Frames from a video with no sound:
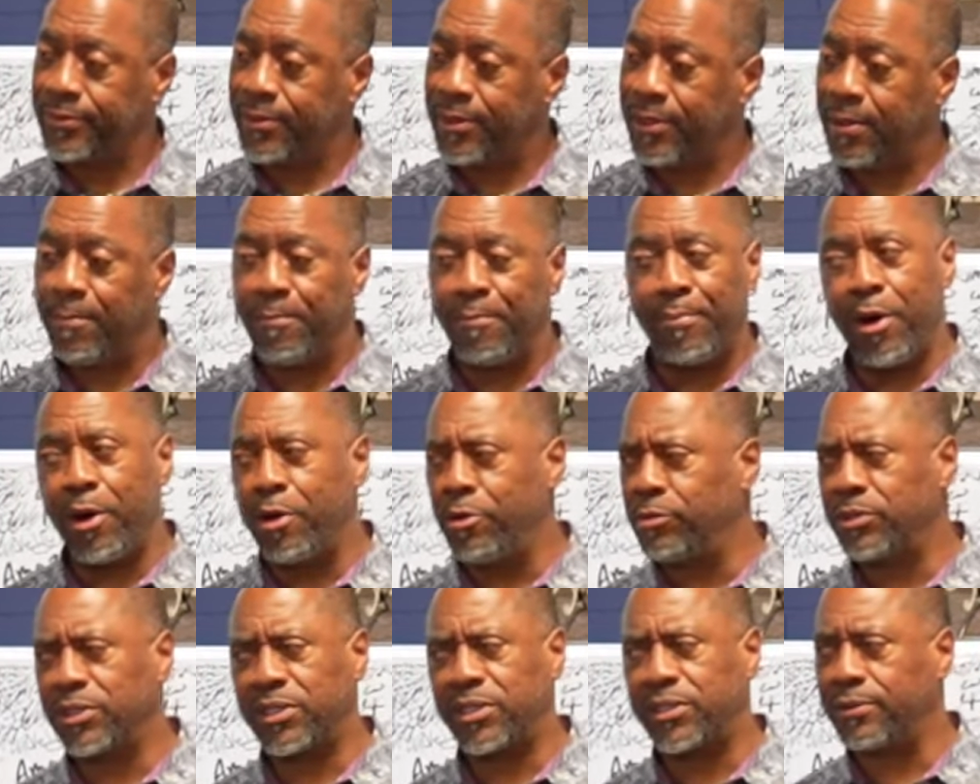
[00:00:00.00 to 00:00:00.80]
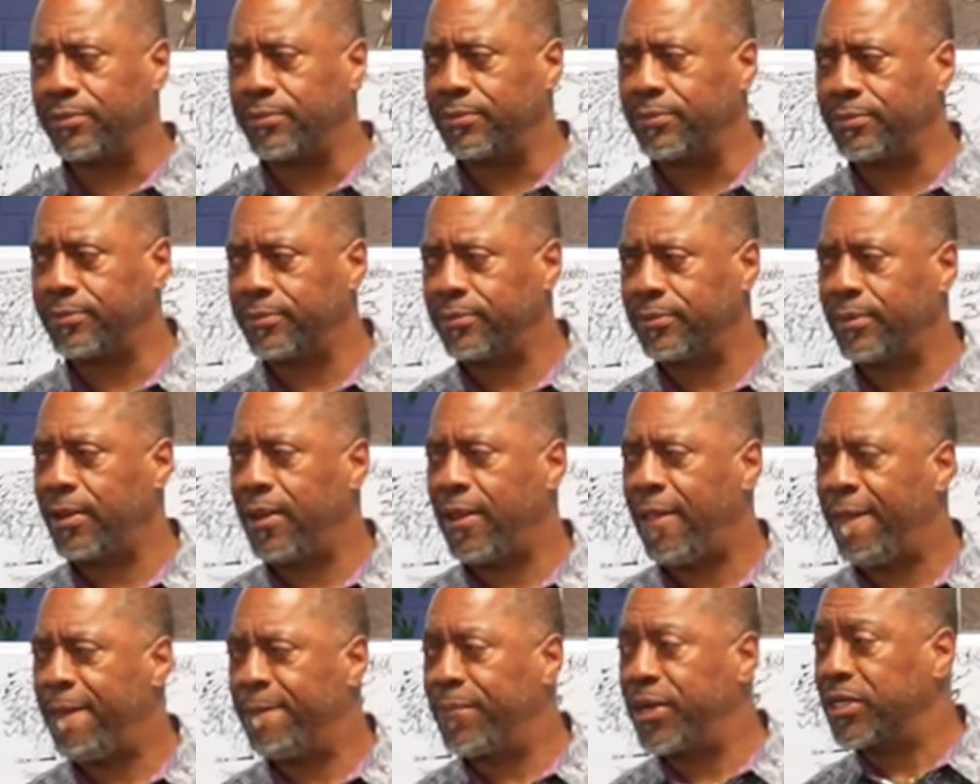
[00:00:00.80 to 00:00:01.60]
burdensome.
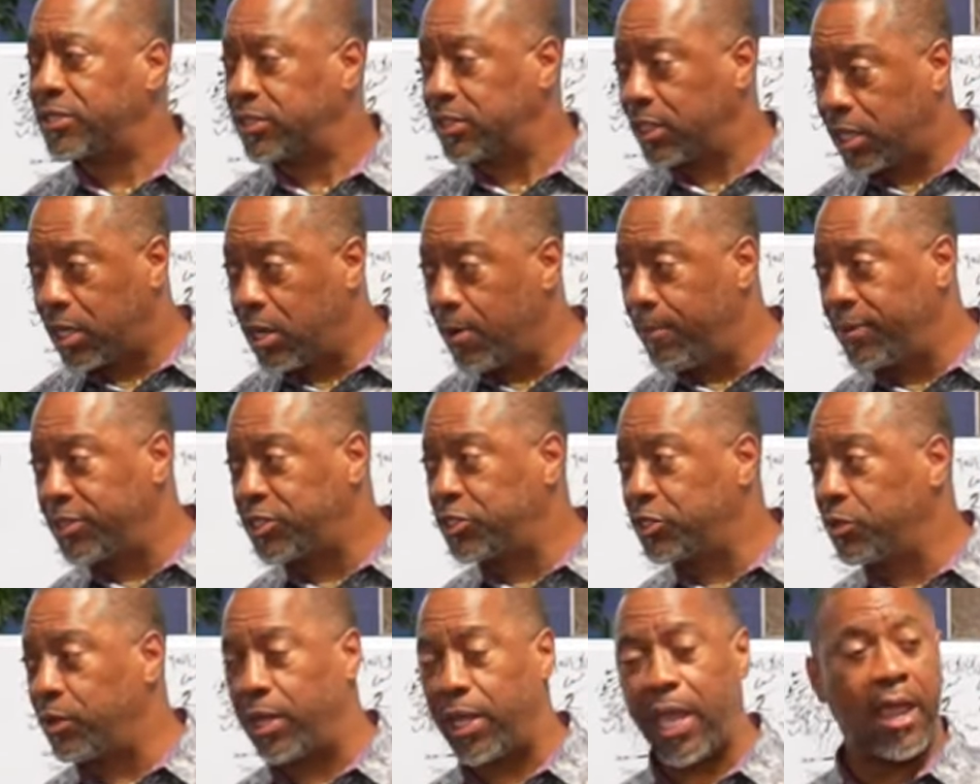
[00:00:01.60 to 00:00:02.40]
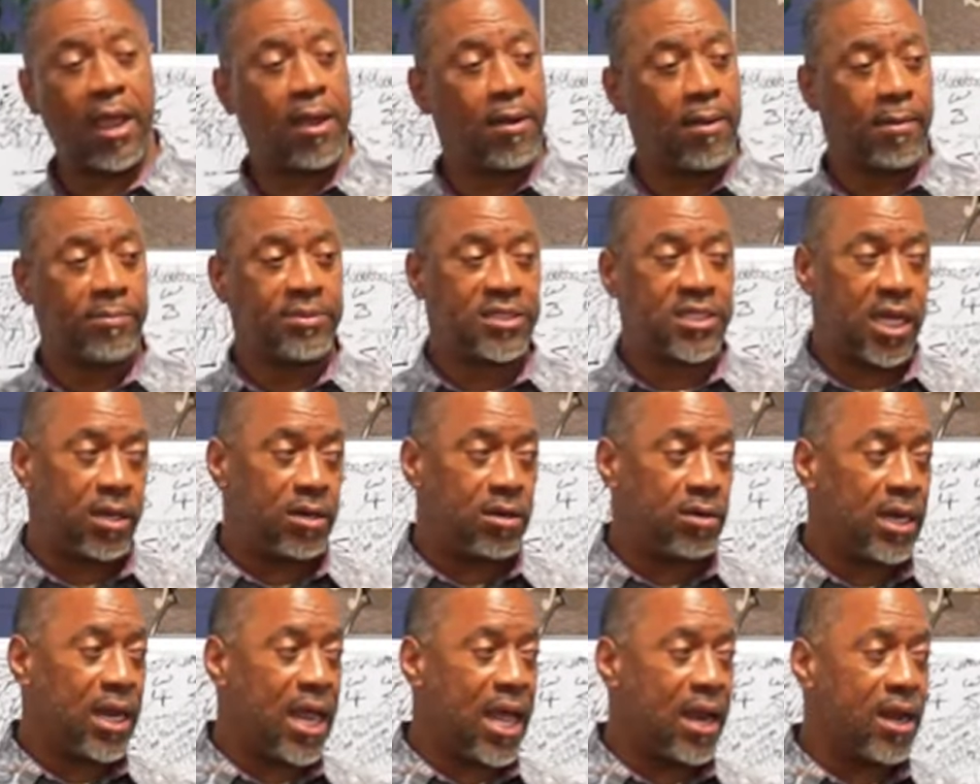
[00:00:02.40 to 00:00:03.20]
But so a good, but you know, you ain't gonna, I'm telling you no
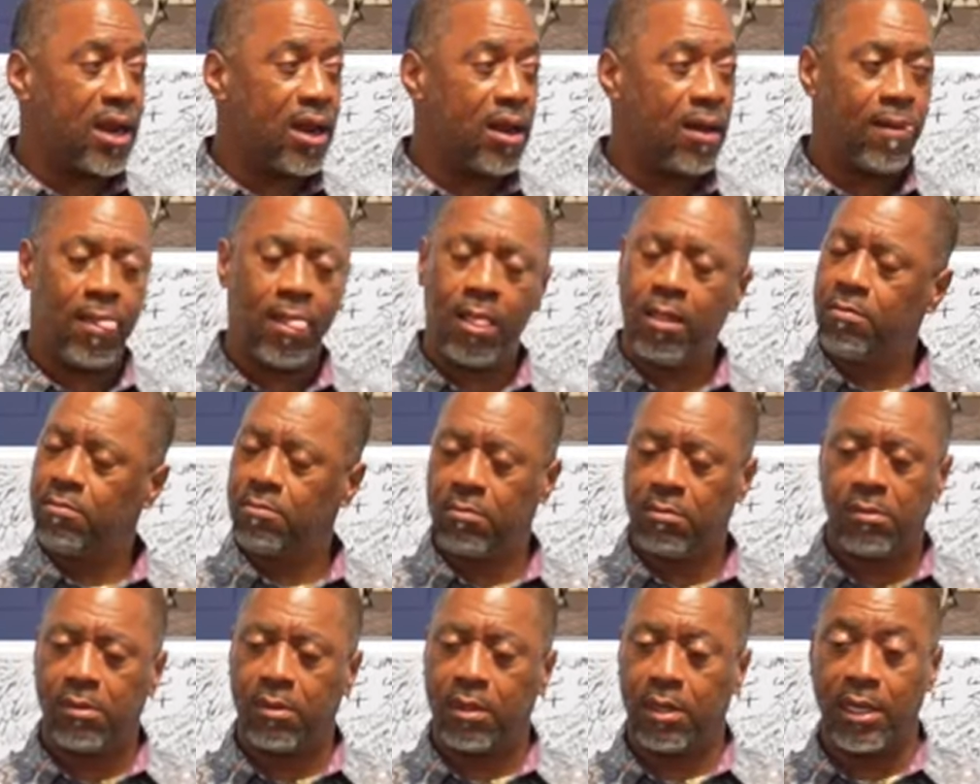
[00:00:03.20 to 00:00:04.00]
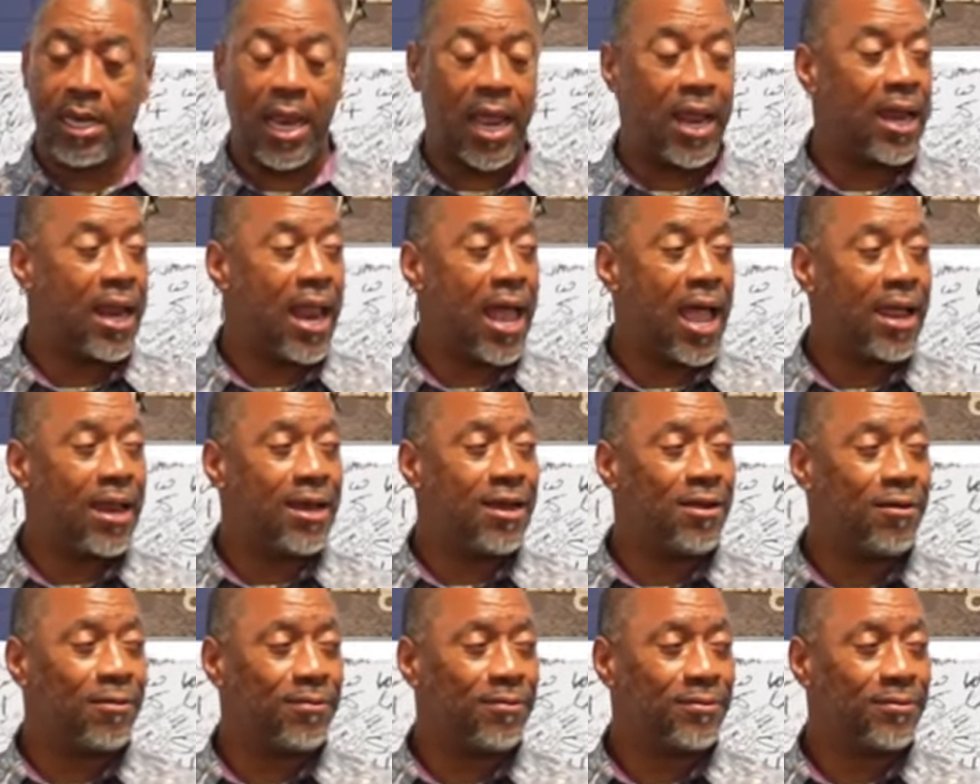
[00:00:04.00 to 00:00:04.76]
lie now. They light though.